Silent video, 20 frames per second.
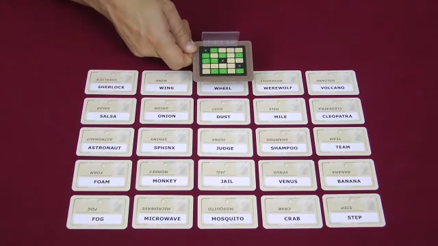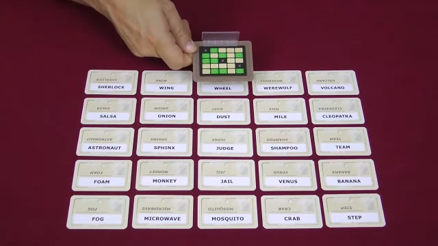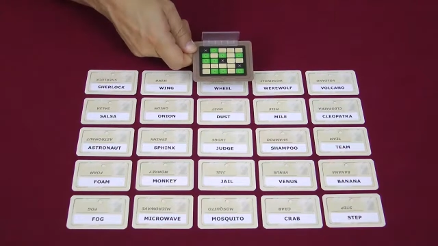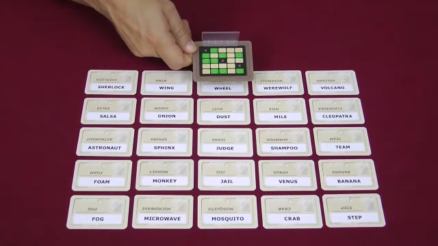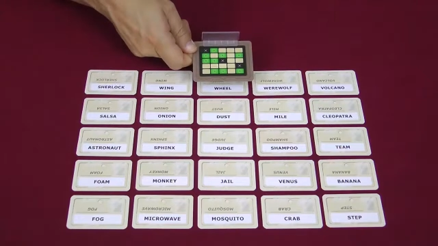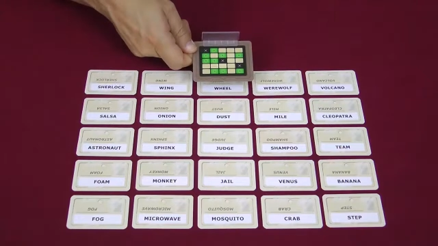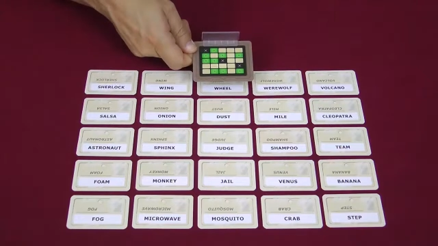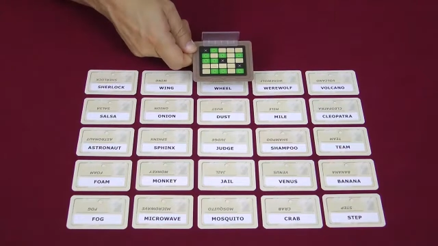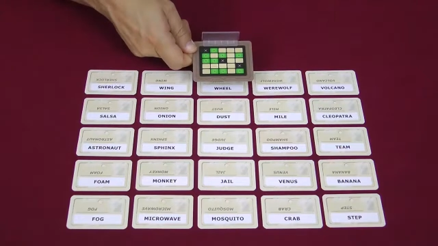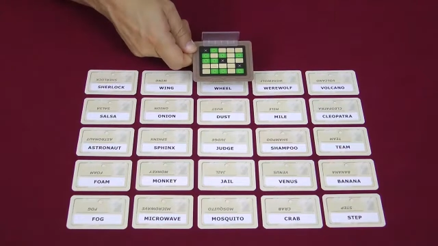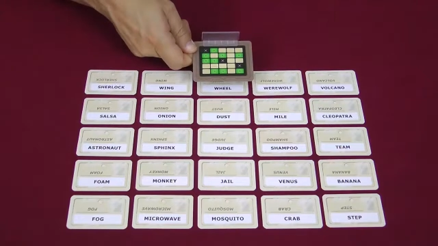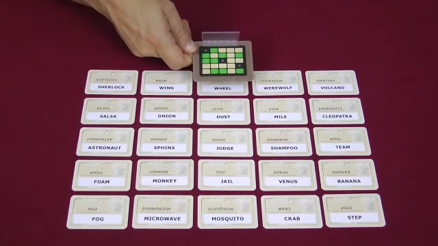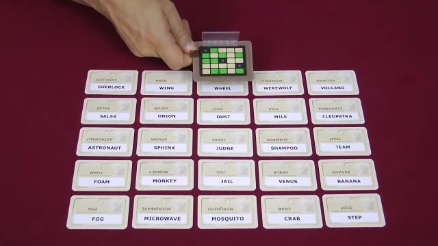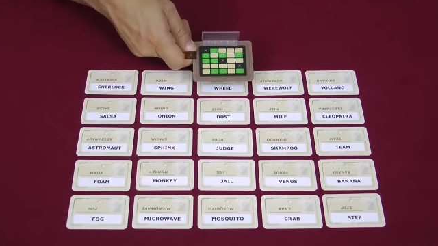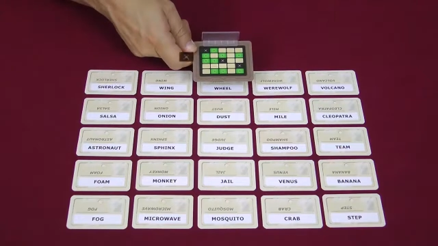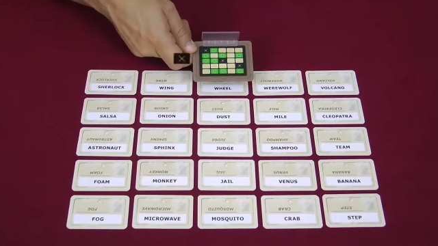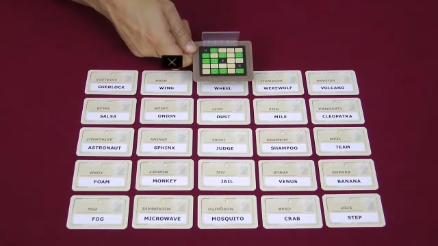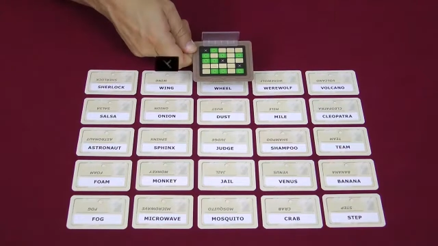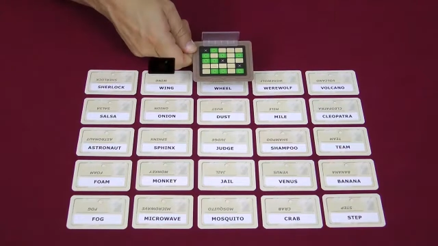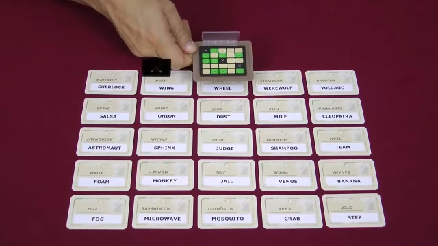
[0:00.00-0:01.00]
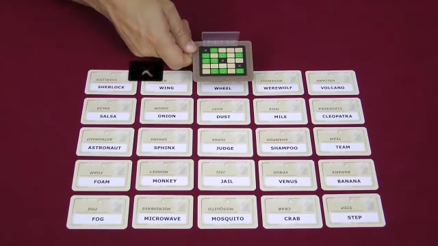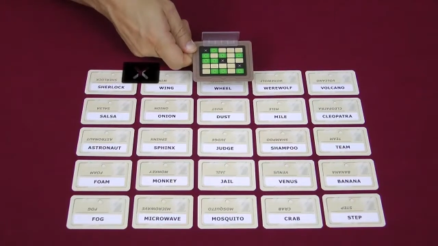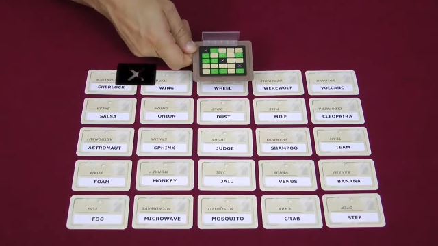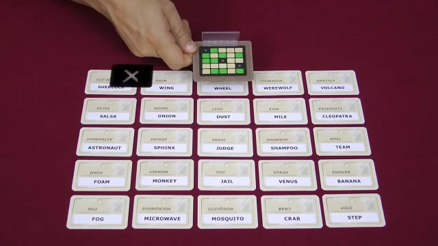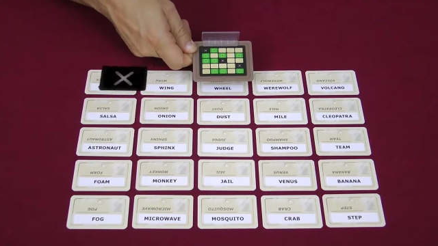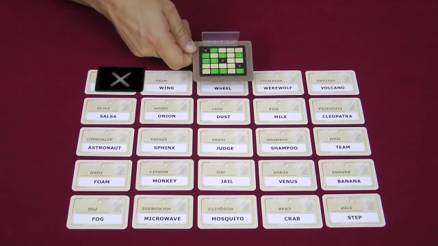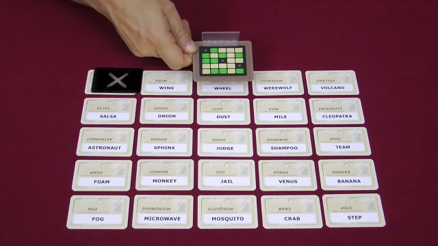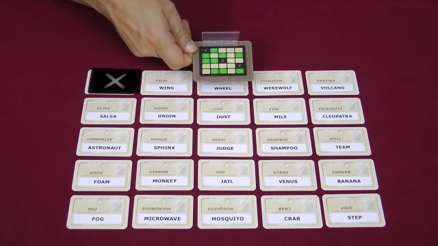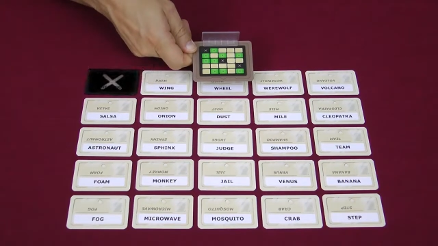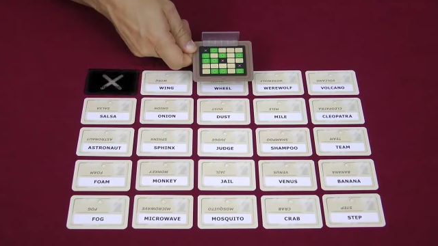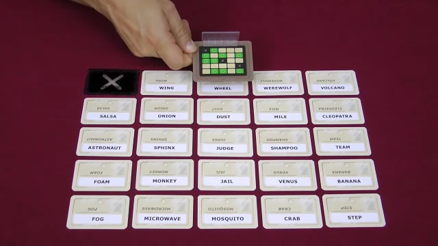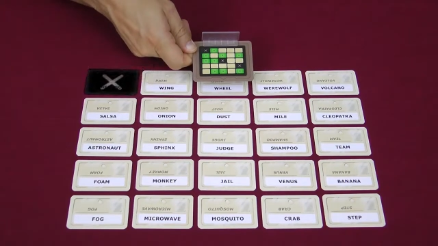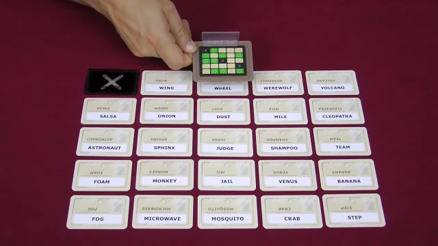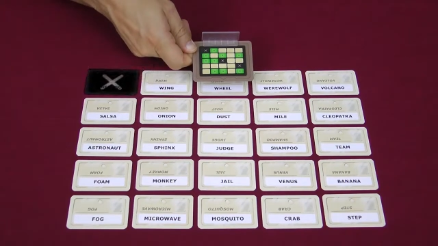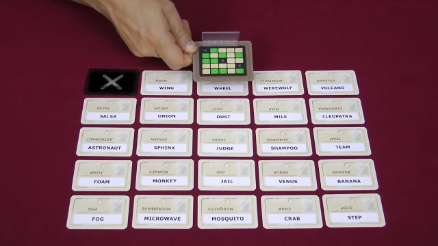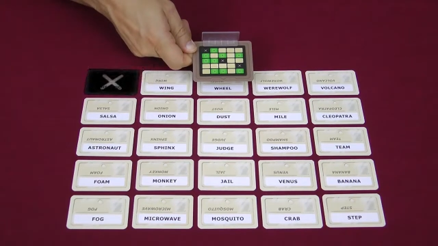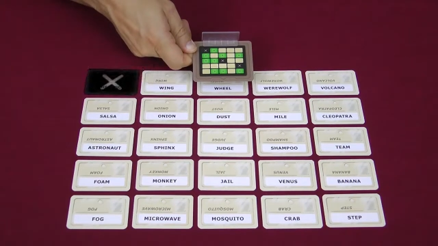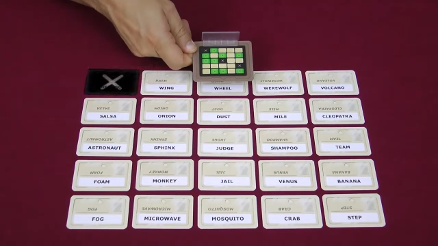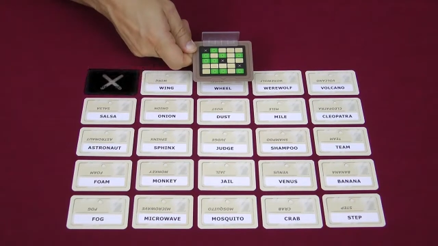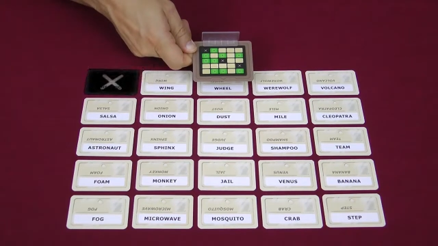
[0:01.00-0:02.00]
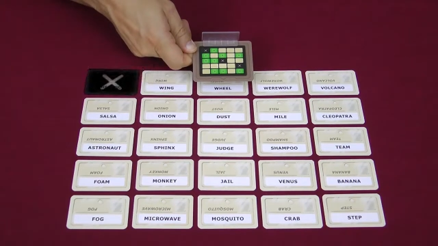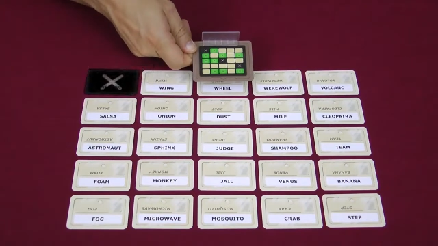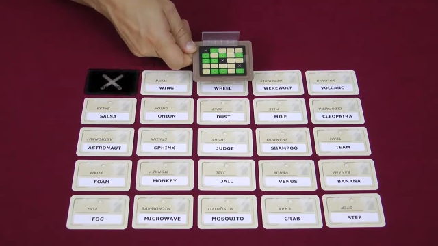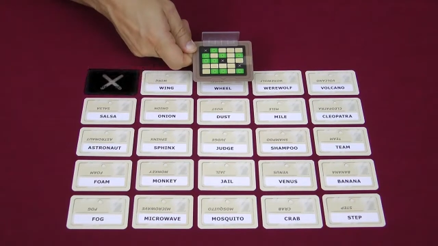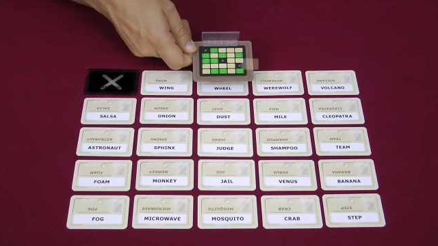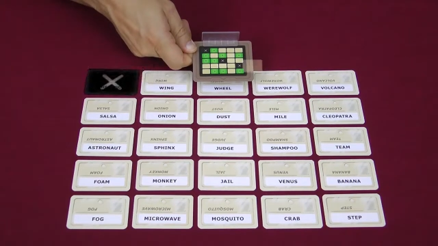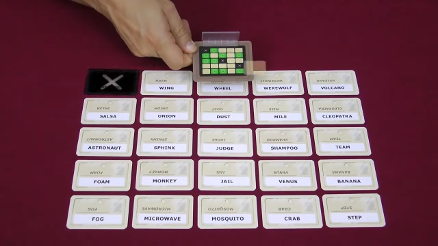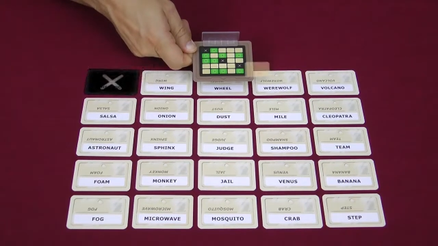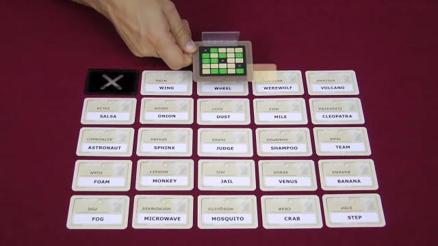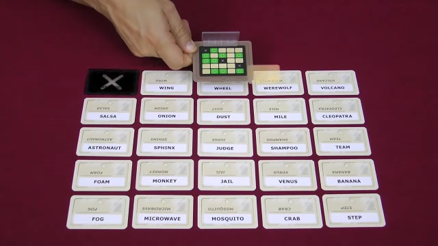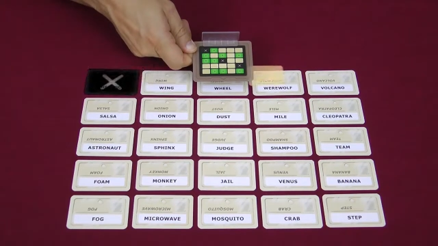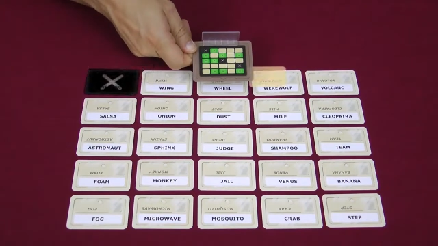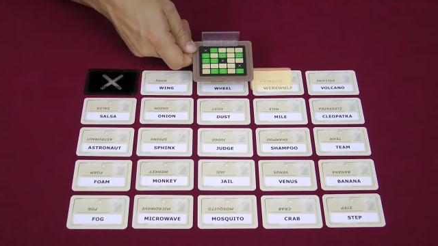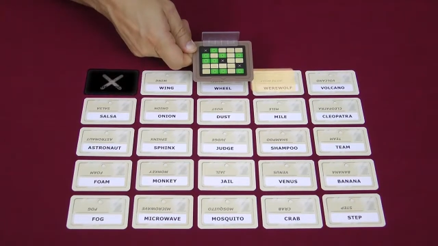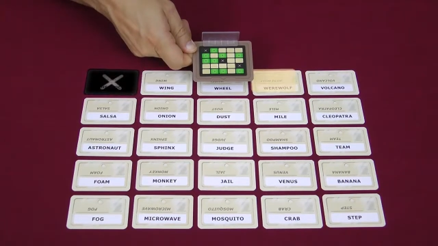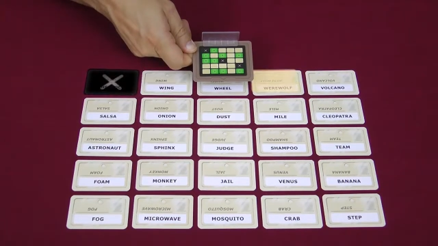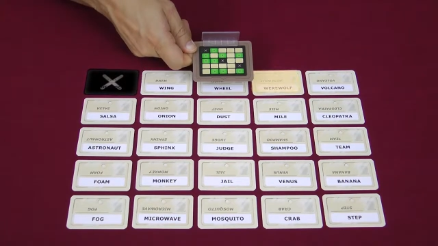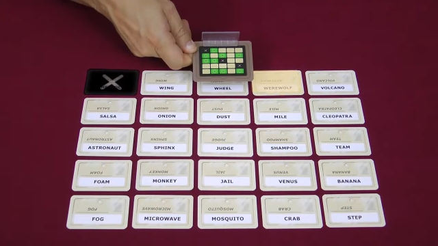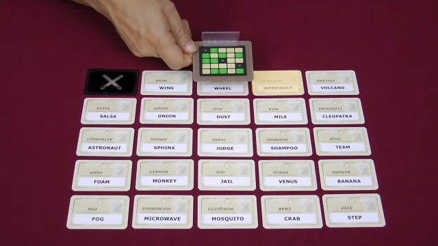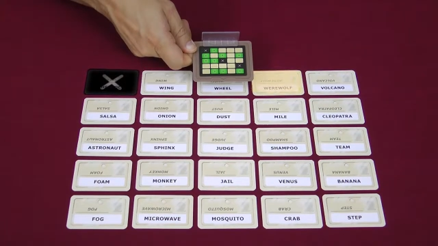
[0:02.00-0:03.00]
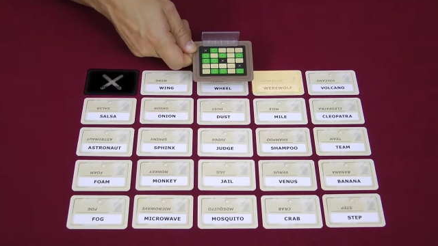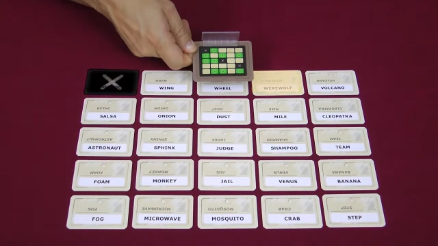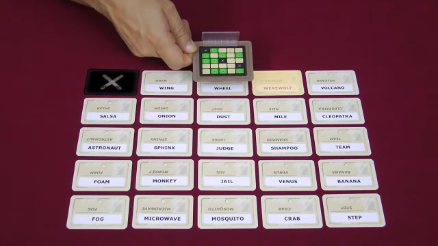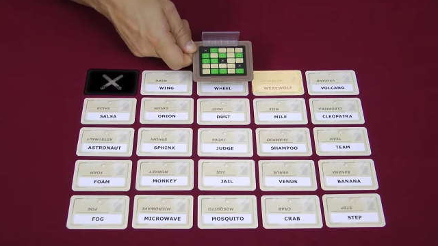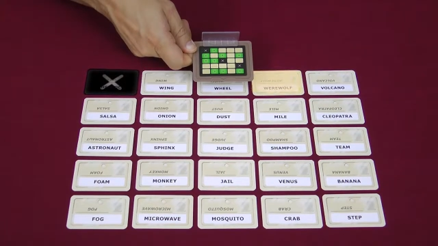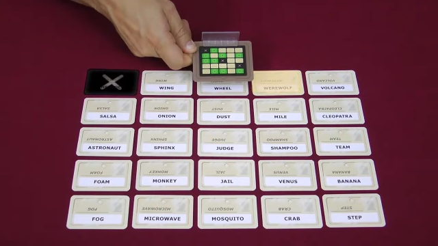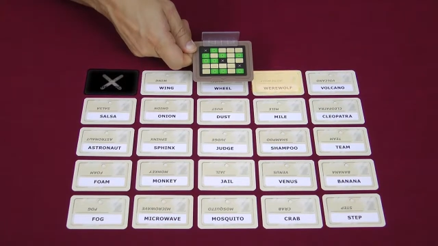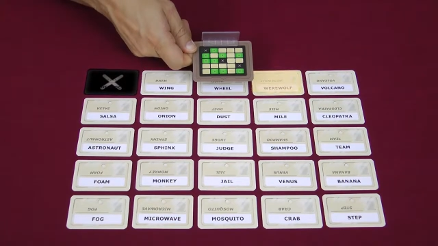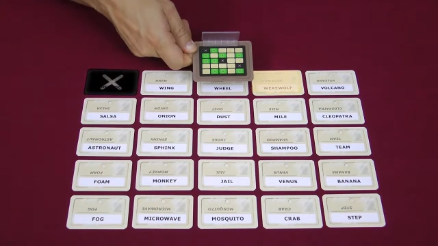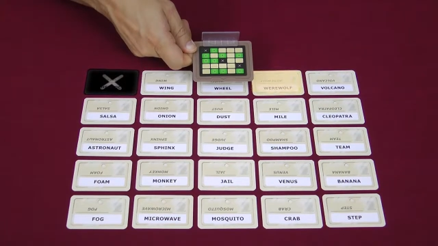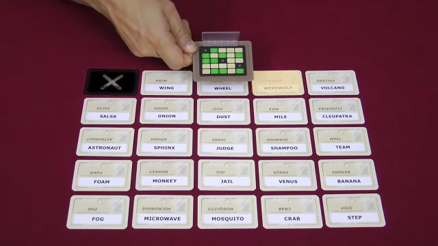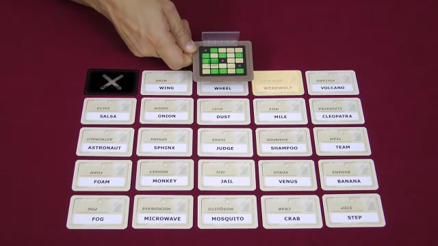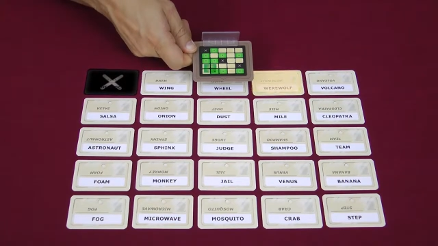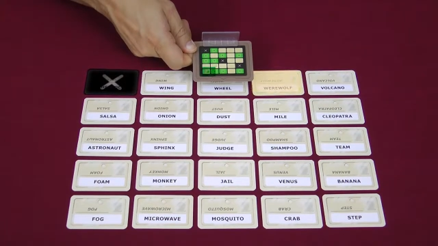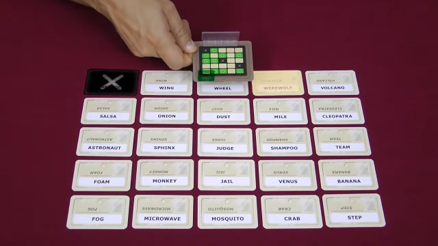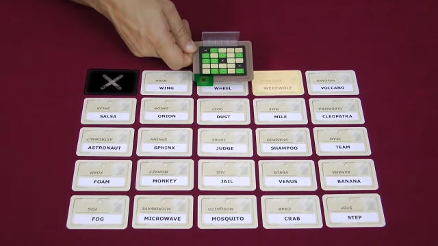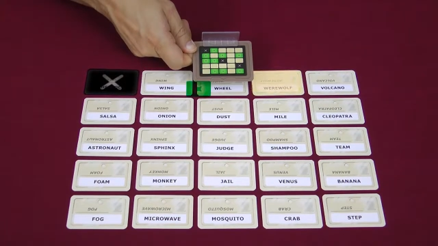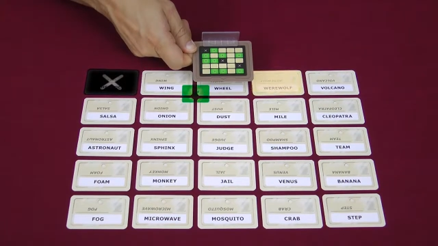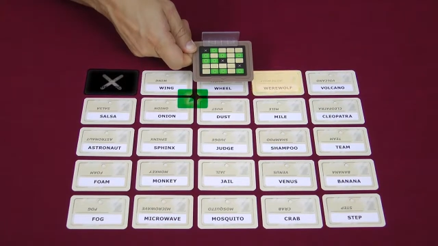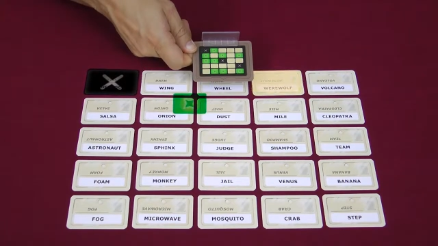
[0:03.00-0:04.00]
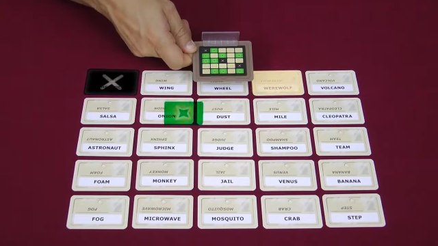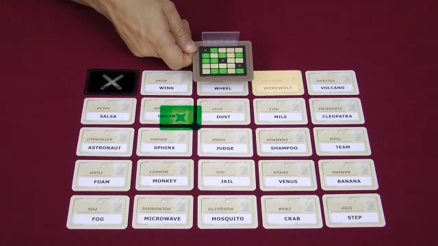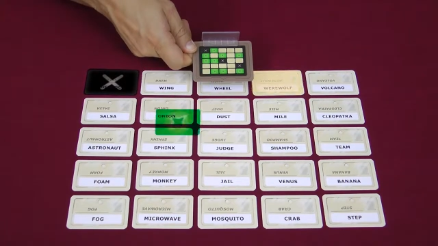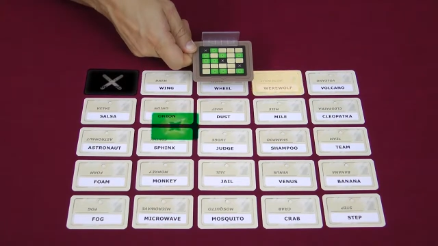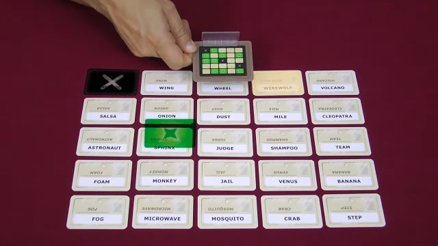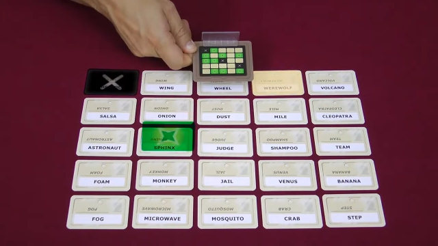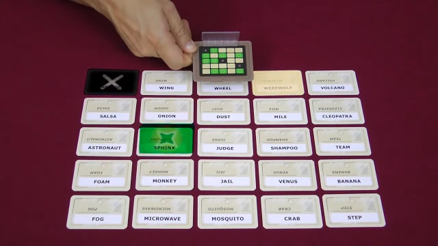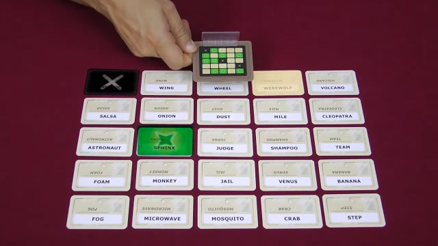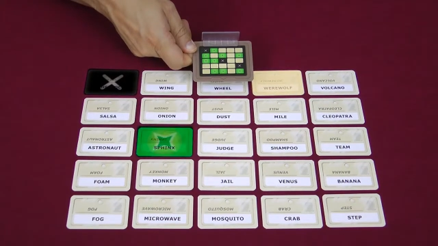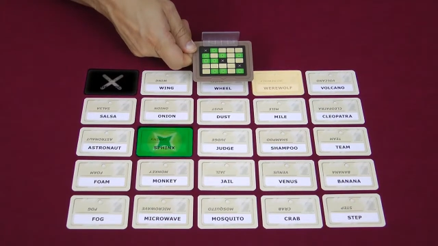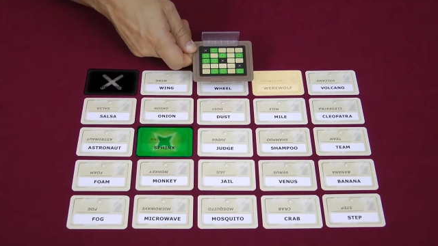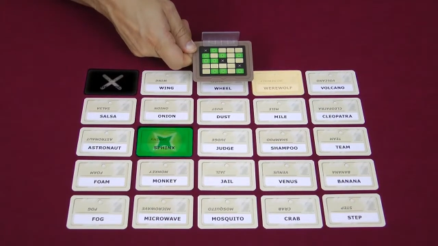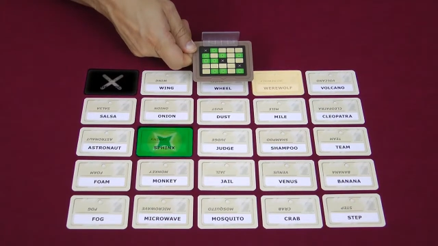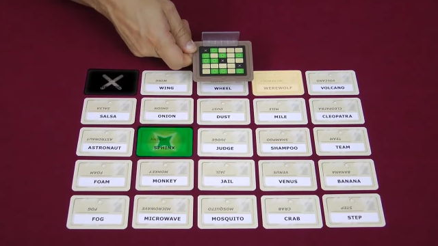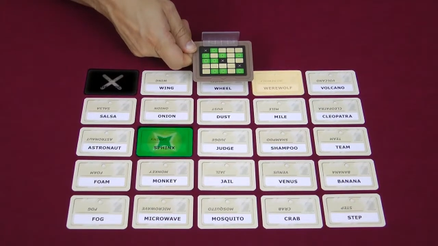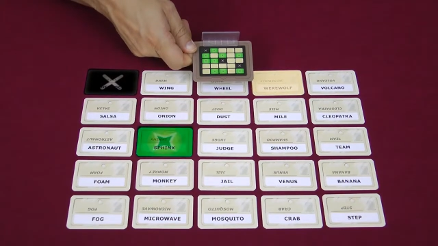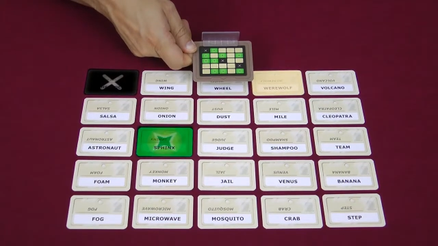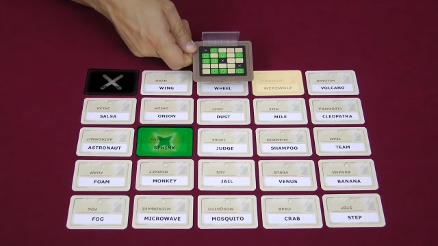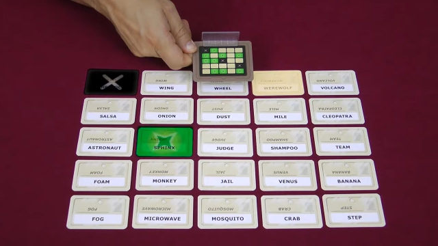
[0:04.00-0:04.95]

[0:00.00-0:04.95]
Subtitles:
(no speaker visible)